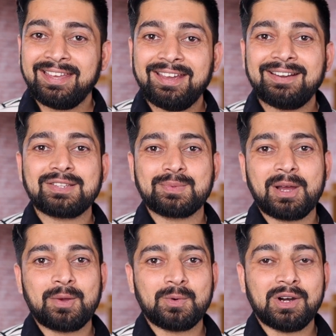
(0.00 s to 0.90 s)
Here is
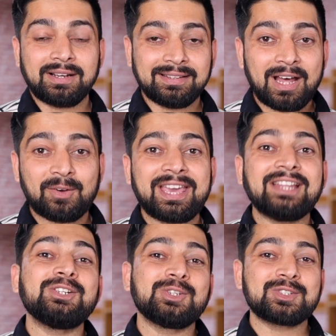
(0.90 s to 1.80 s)
my work. Now,
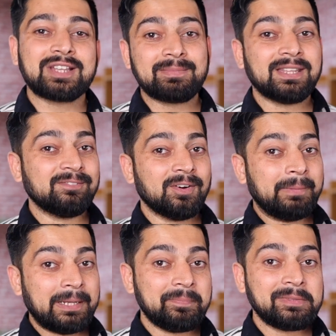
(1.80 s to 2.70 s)
can you do something for me?